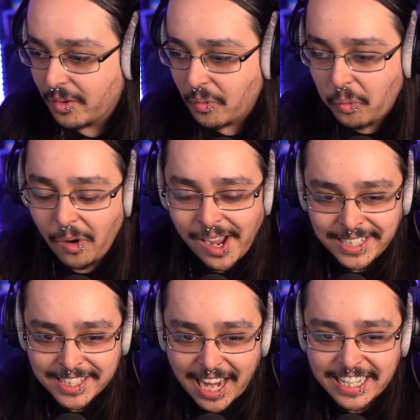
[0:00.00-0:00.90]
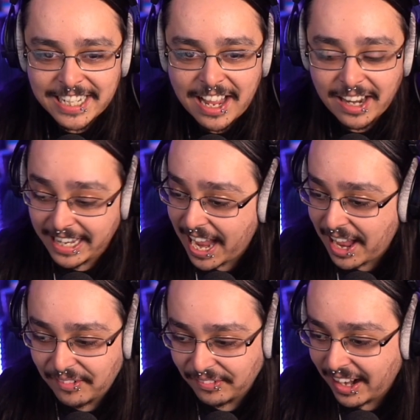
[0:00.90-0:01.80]
What? I did not.
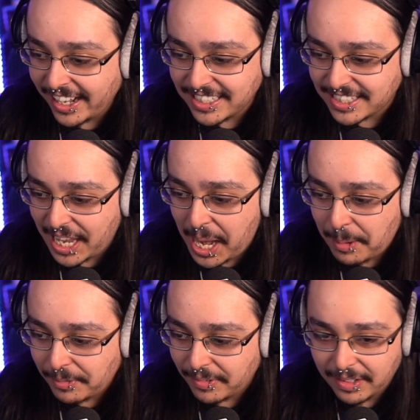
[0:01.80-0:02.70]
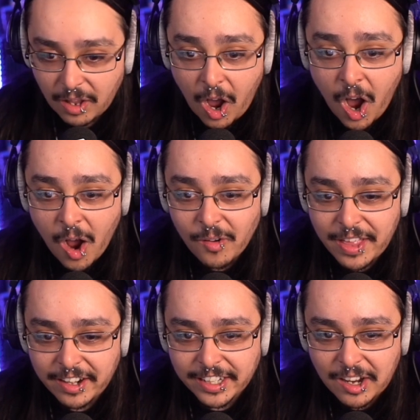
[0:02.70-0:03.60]
Yeah, right? Same. Oh,
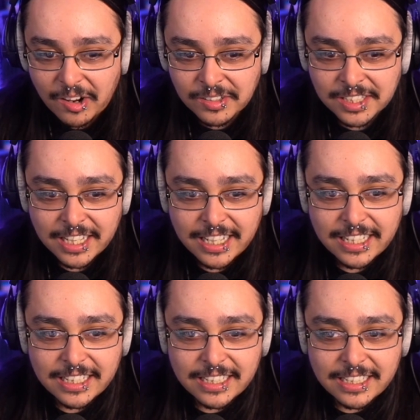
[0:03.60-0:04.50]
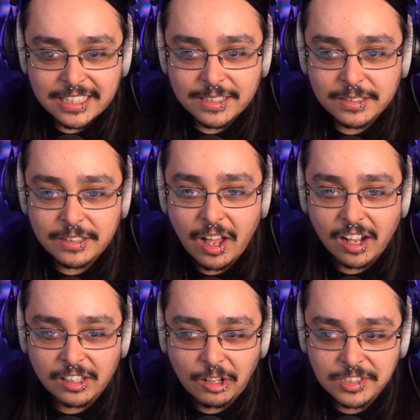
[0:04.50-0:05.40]
there he goes. No,
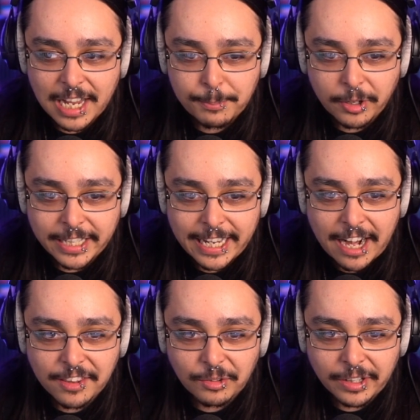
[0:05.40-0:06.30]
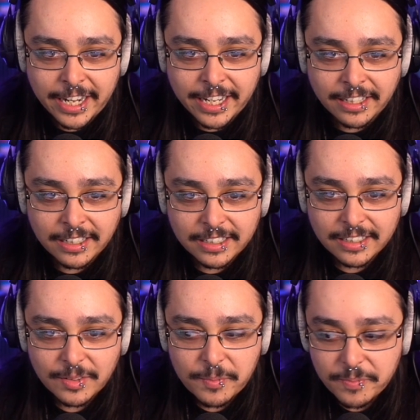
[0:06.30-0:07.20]
clothesline Brody King out of the ring.
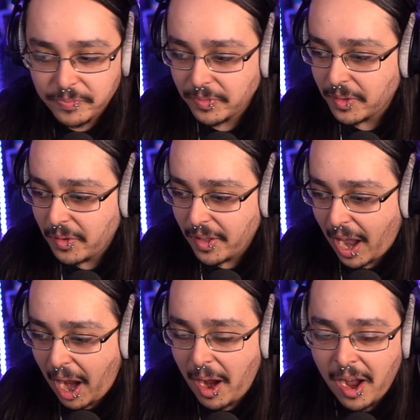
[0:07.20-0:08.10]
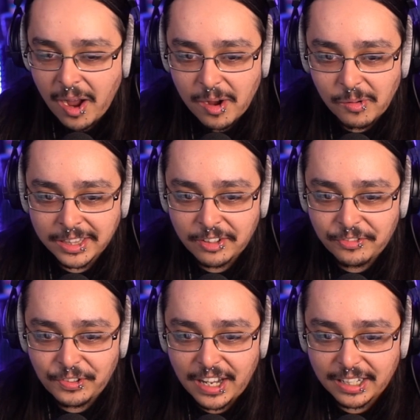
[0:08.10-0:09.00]
Oh, what the
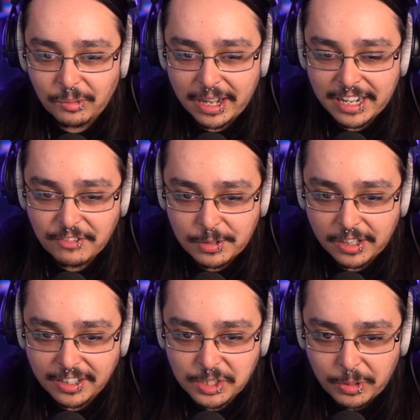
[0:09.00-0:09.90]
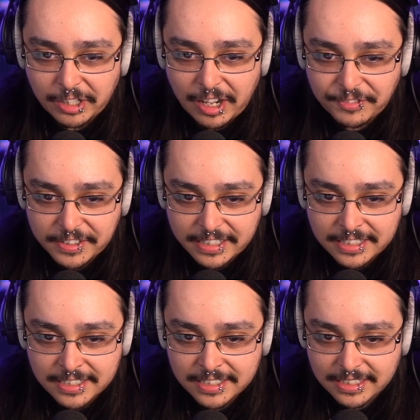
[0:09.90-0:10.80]
fuck? We are going to have to look on Twitter after
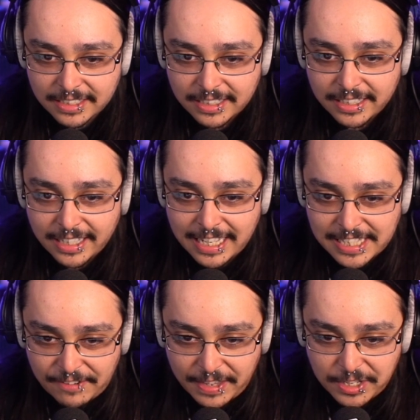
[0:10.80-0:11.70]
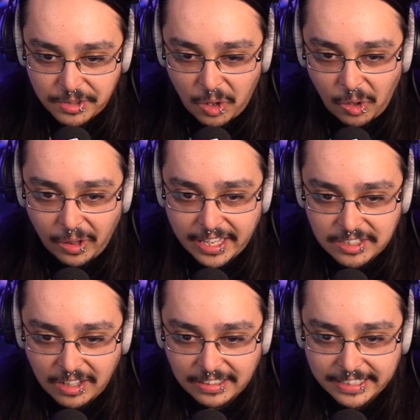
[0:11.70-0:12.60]
this and see if they do the whole Is
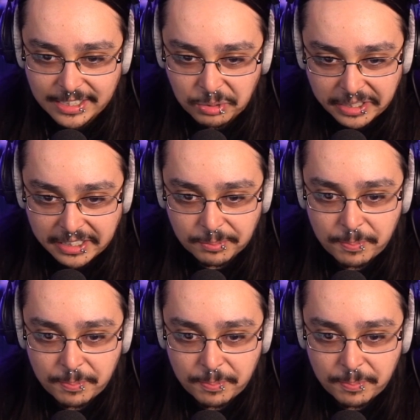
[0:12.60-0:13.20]
All Elite tweet.